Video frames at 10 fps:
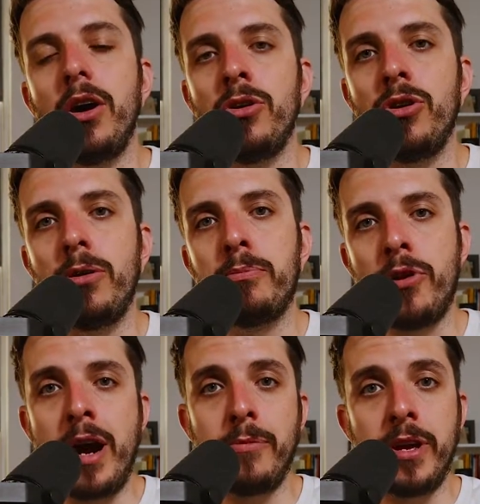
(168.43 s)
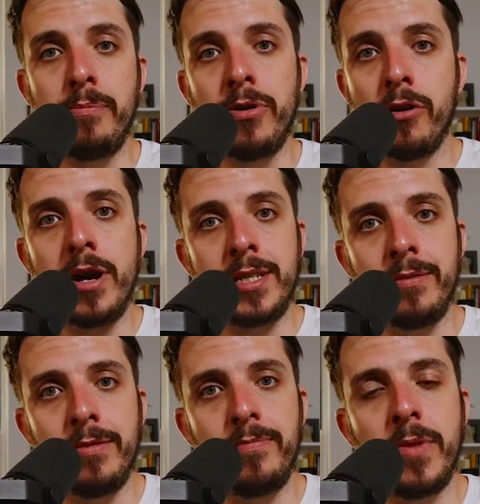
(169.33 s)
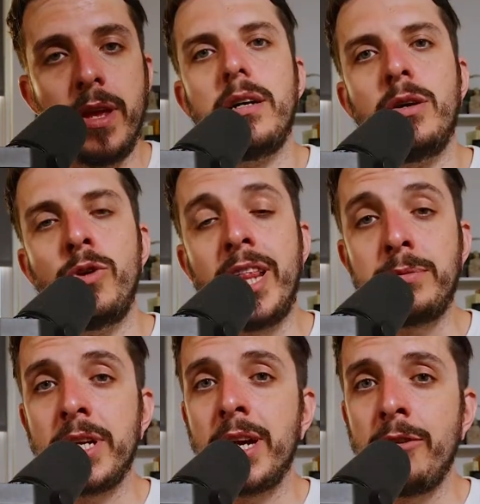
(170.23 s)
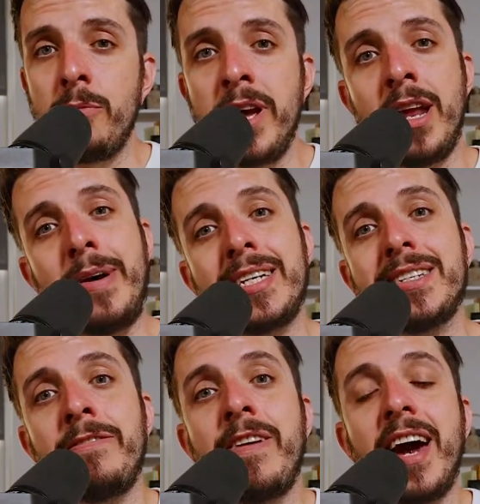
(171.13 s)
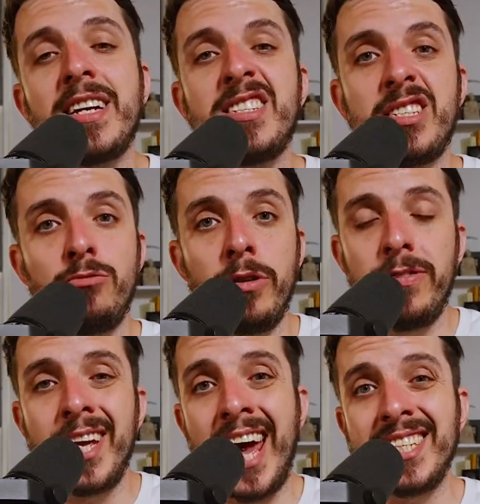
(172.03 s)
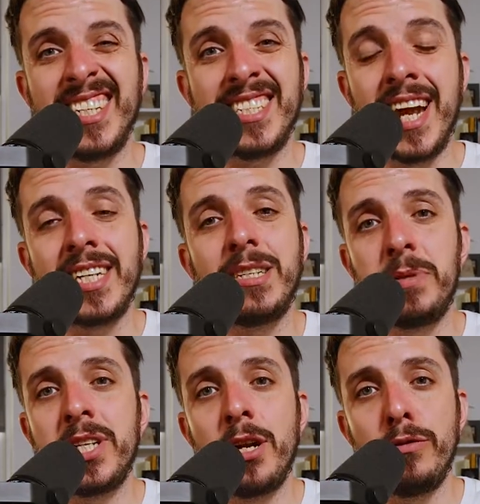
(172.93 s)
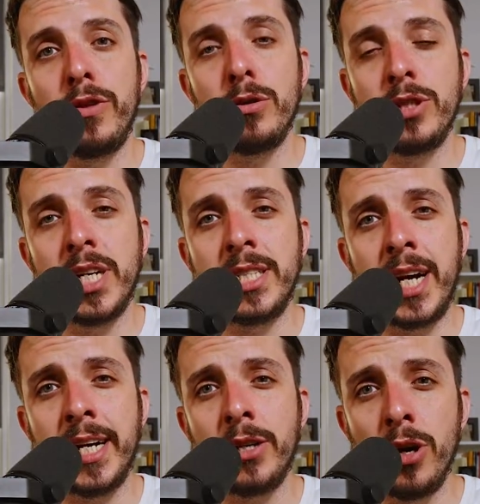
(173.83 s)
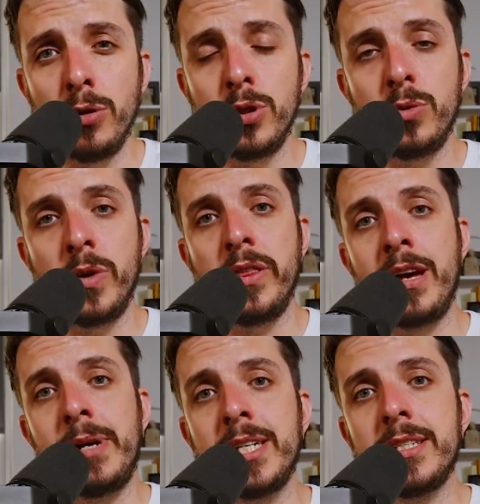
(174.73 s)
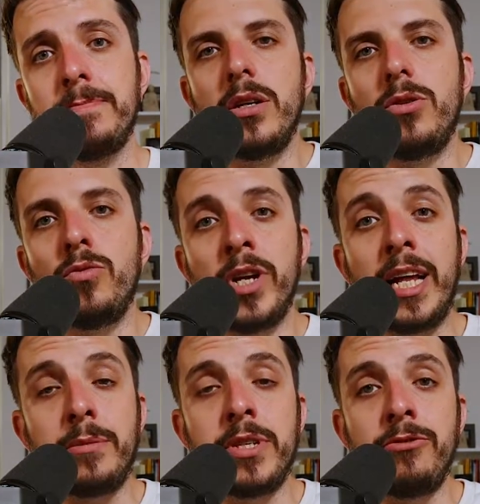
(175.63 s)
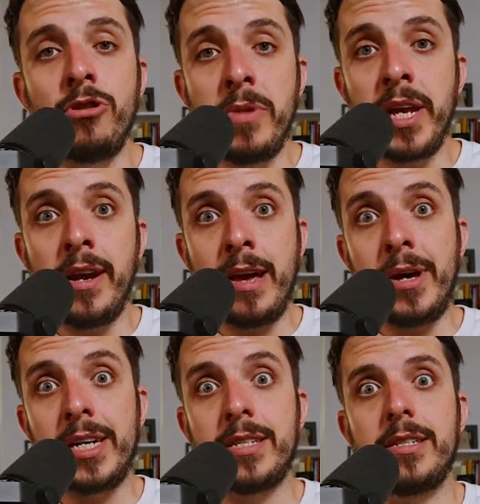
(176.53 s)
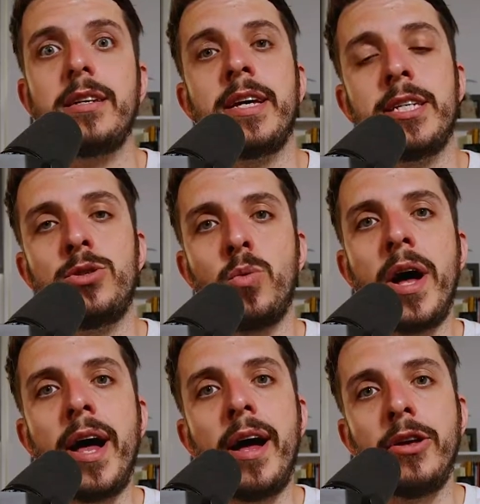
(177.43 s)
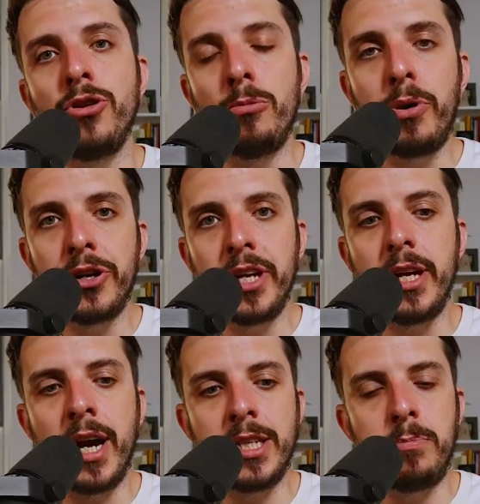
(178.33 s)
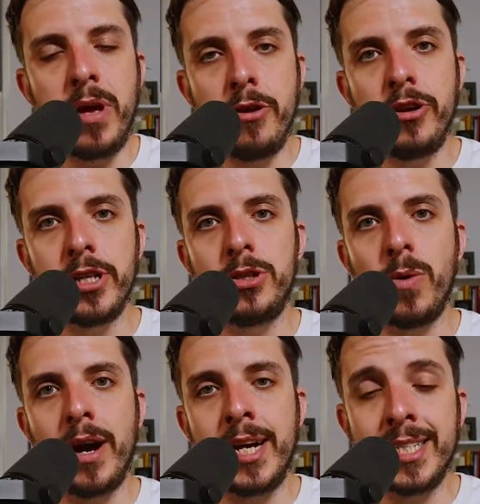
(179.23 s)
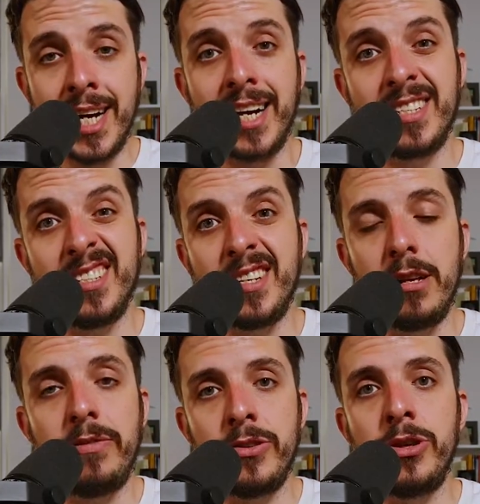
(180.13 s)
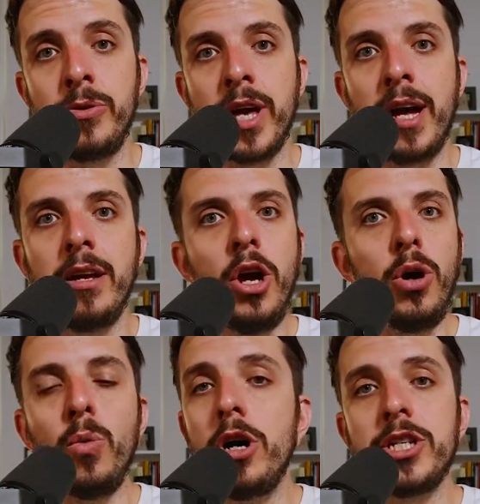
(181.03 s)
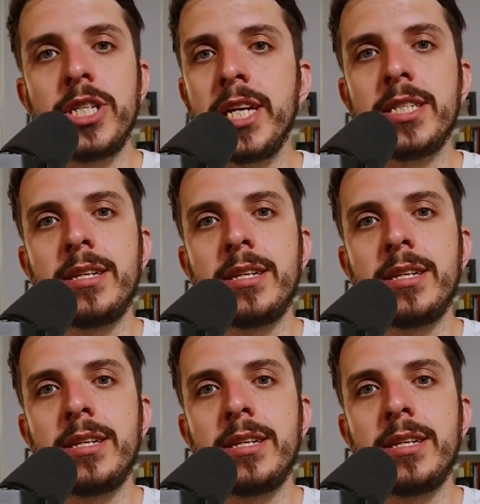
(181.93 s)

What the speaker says: or primary progressive. Relapsing and remitting MS affects roughly 80 to 90% of those that are diagnosed with MS. Relapsing remitting MS is where your body has periods where it attacks itself and you get worsening